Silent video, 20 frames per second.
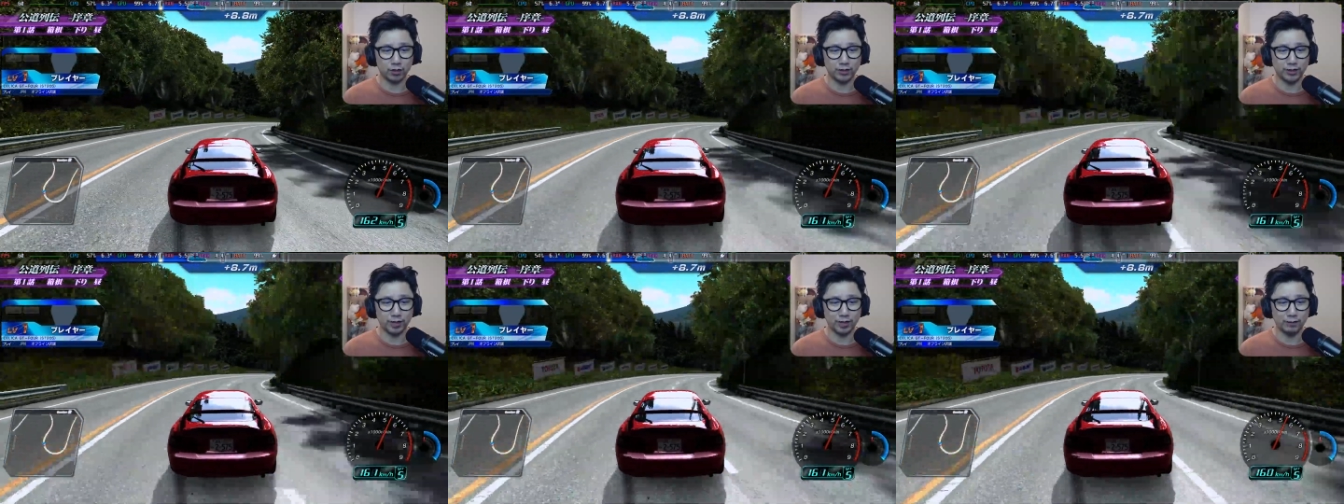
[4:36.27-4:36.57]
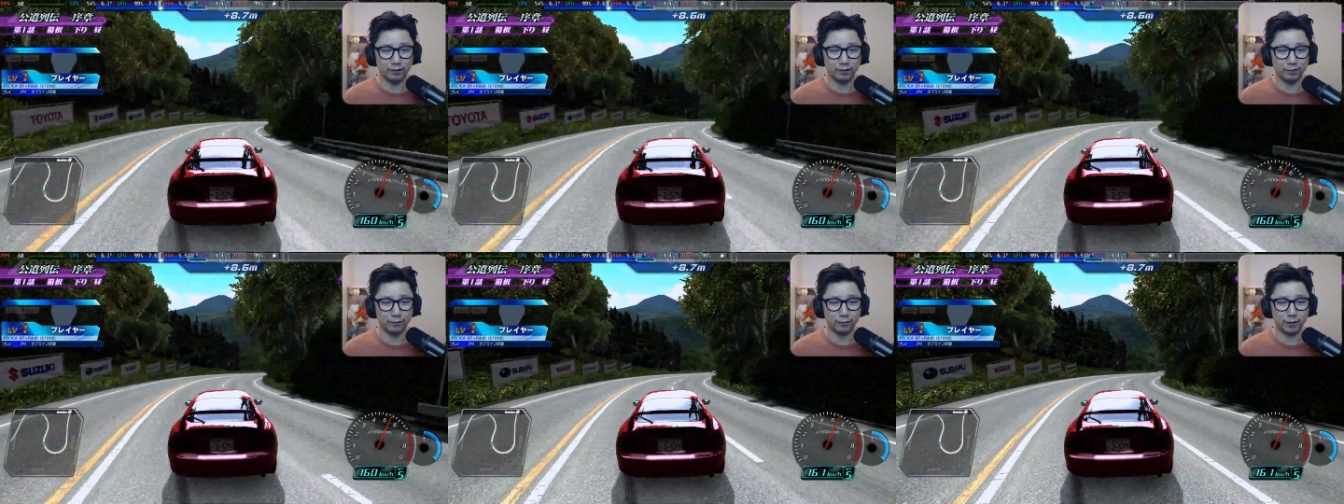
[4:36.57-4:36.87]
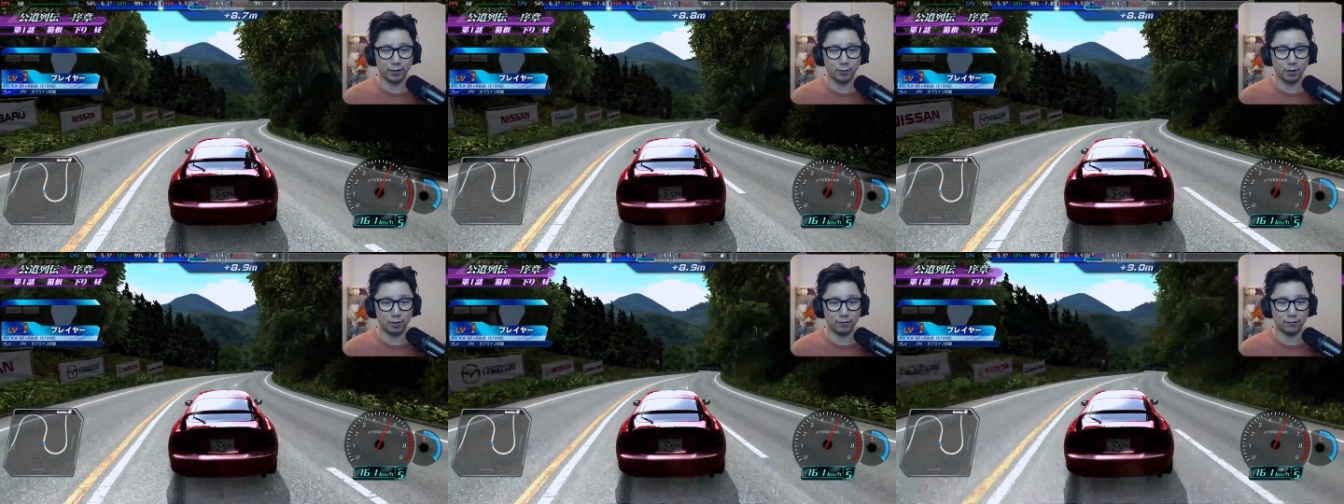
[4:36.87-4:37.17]
.NET
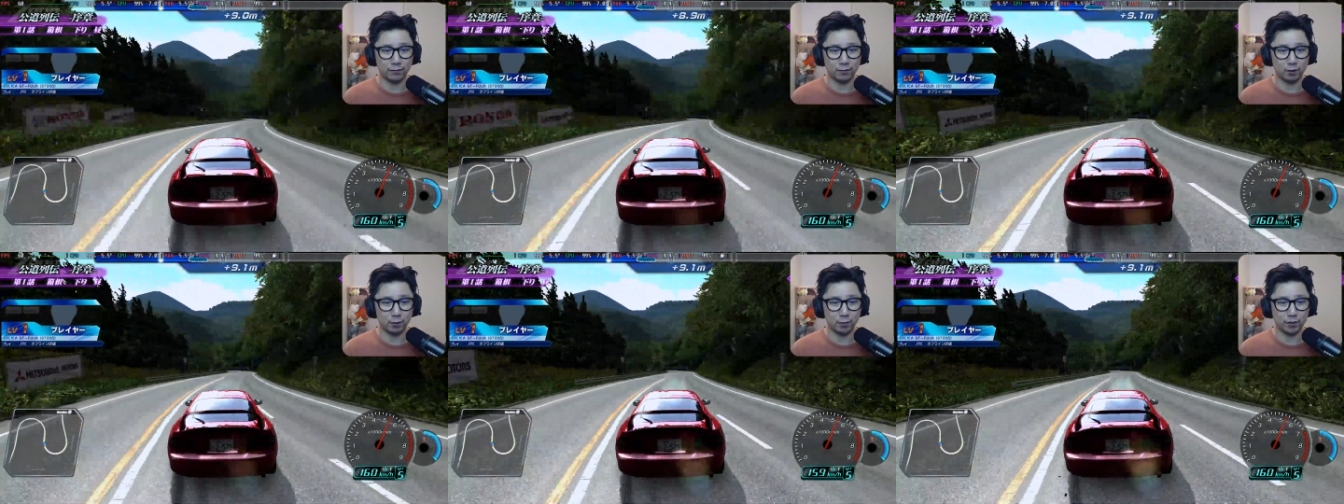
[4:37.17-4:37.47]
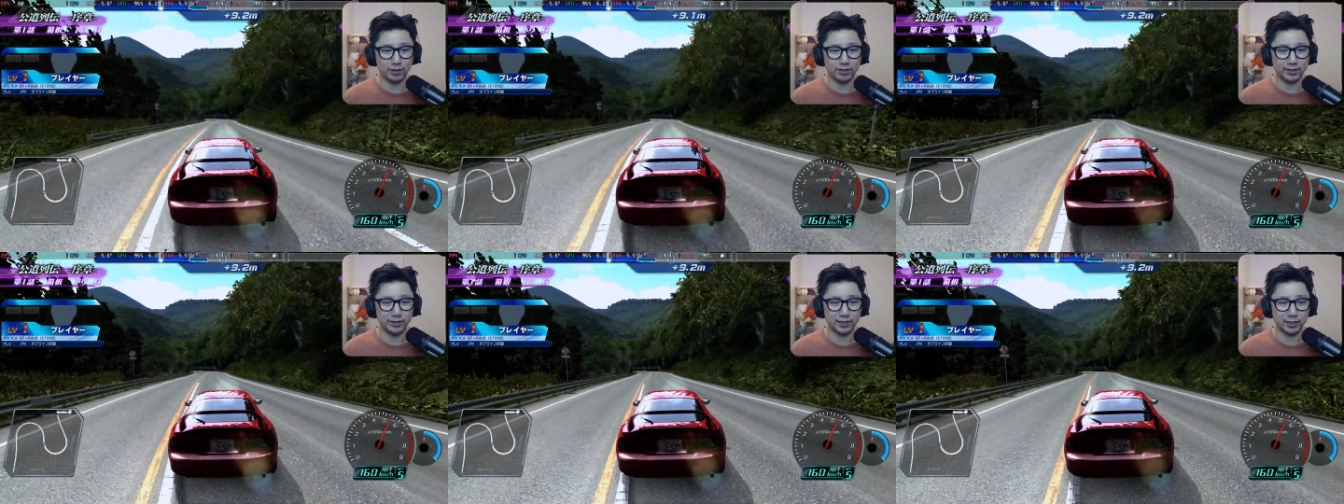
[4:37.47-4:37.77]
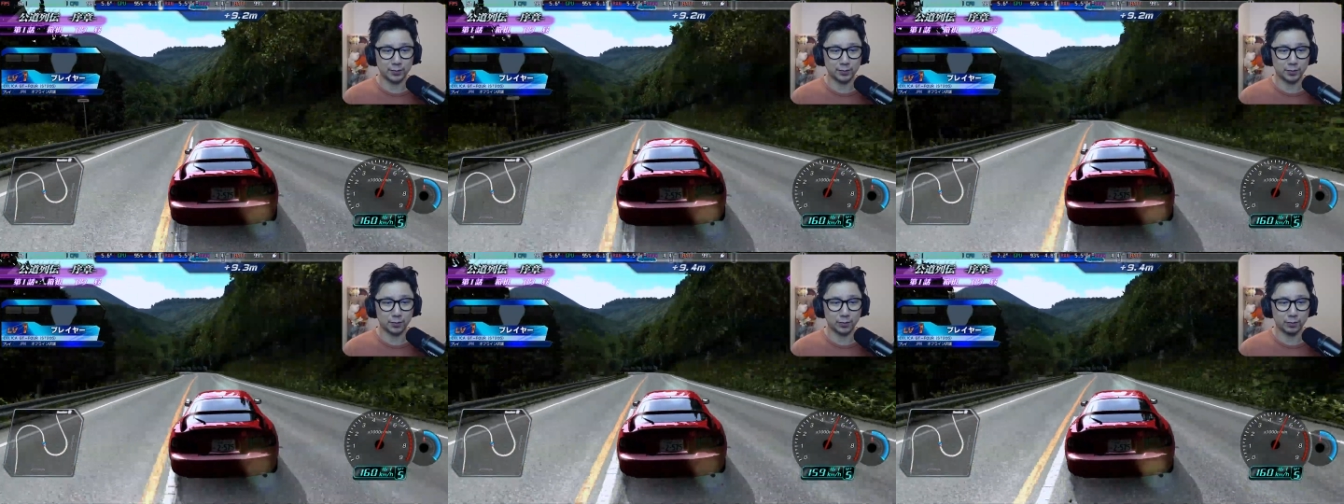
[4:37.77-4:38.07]
Framework
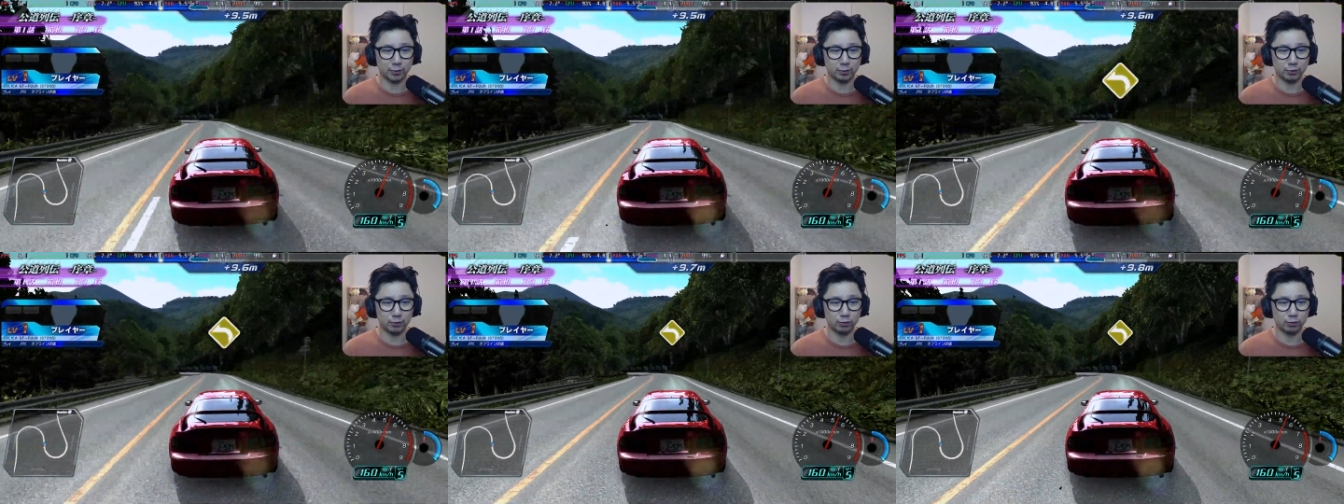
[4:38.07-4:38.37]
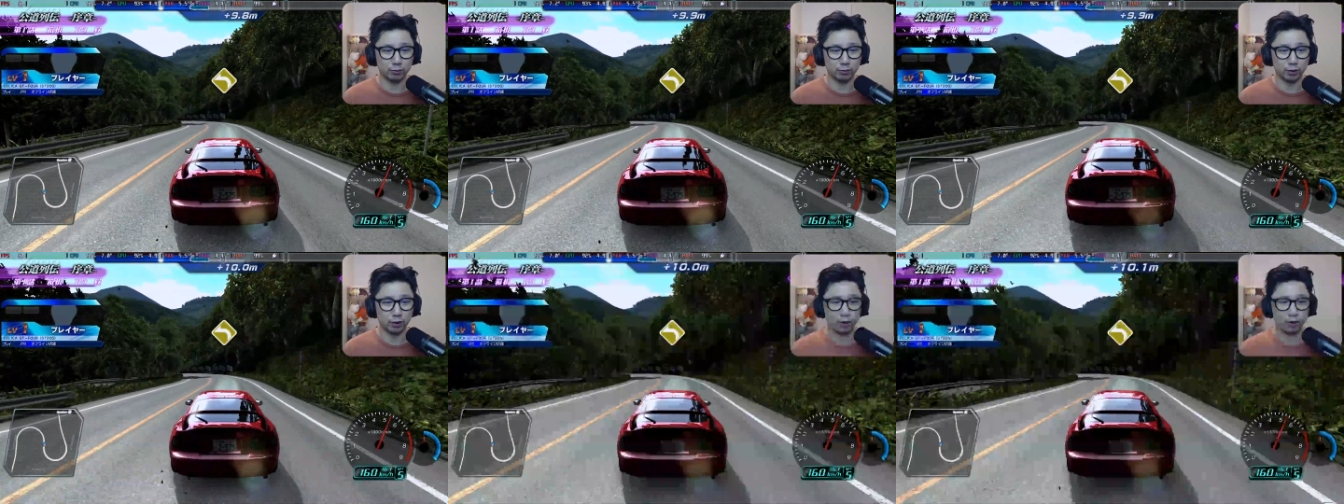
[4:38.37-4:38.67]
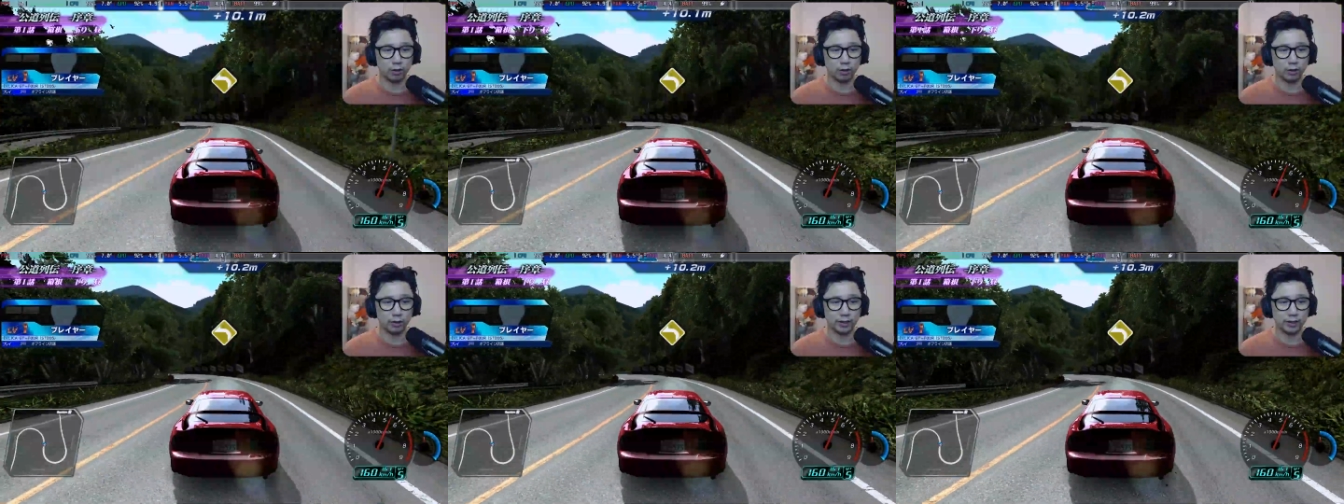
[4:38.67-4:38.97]
4.6.2
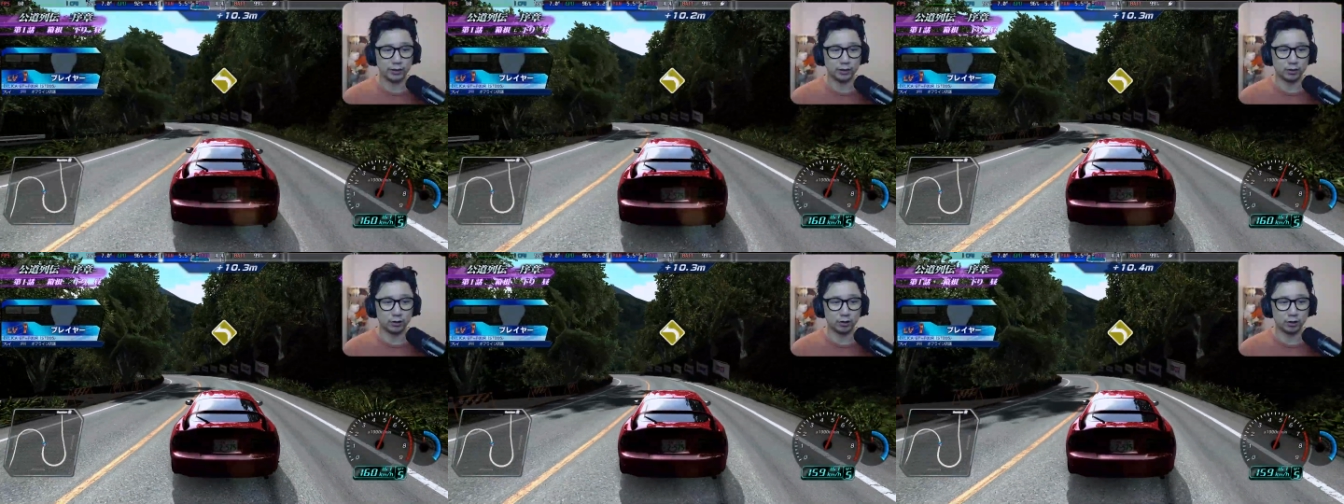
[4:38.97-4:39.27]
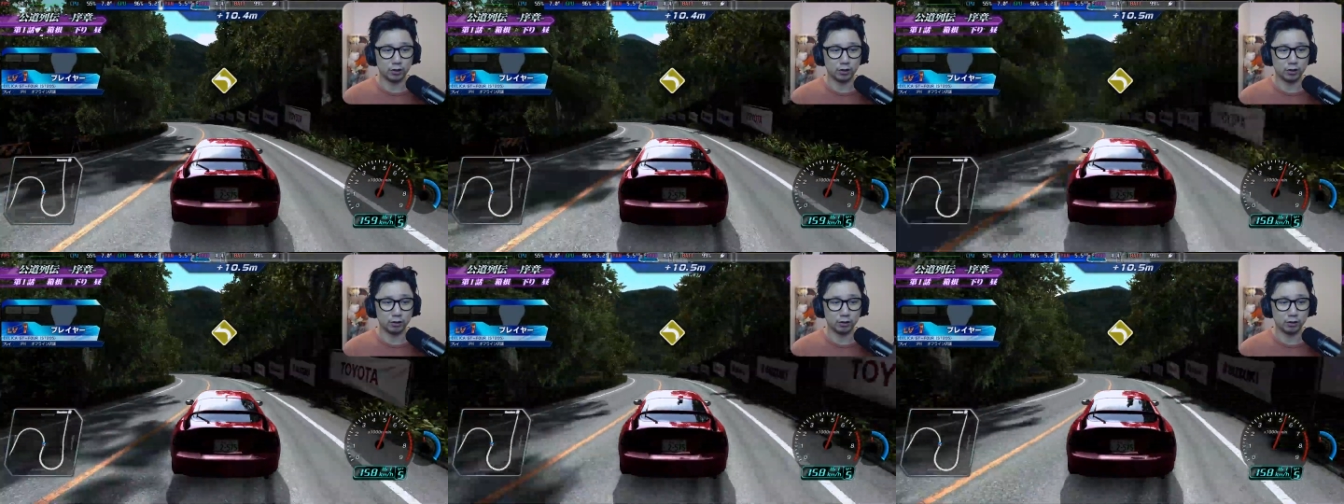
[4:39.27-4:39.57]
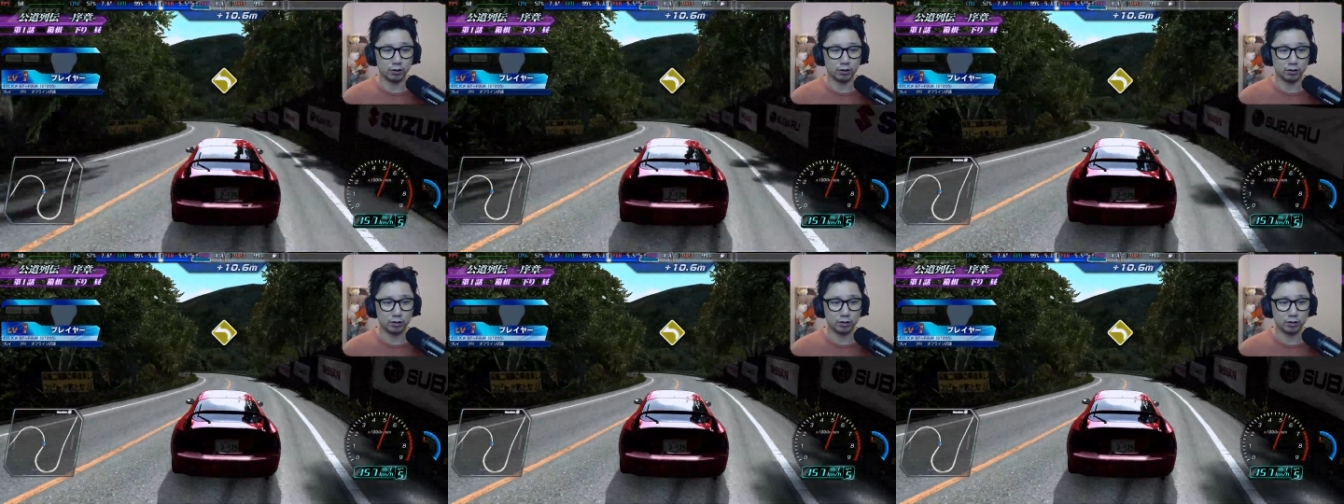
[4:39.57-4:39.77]
installed.